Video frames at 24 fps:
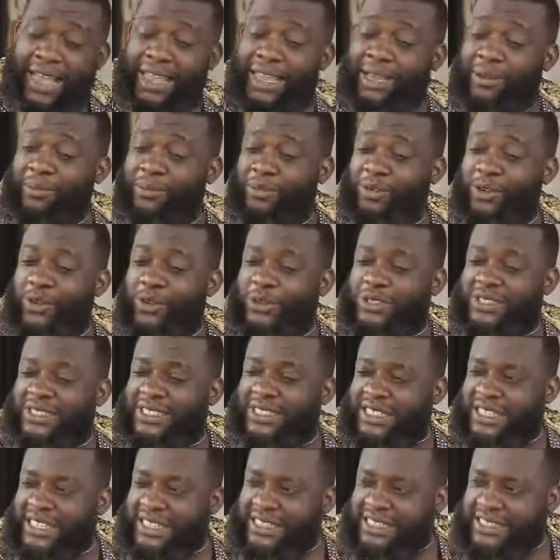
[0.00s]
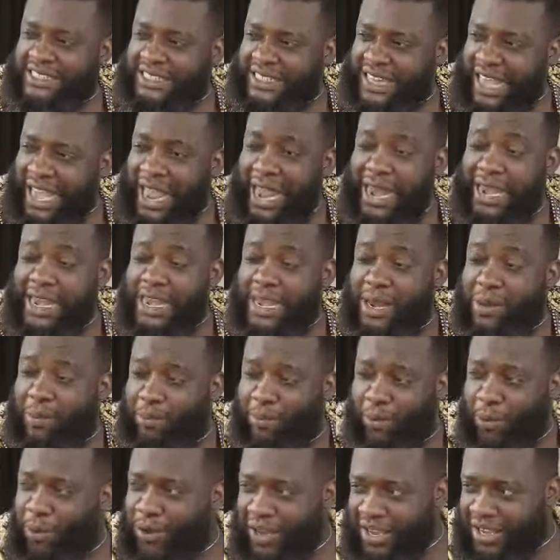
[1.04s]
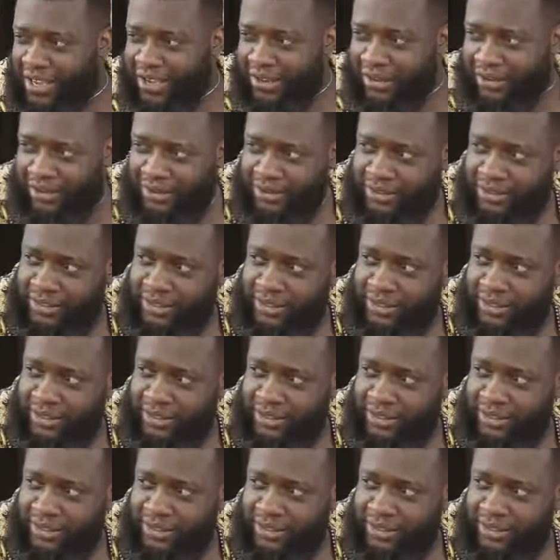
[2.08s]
I am not dating any poor girl.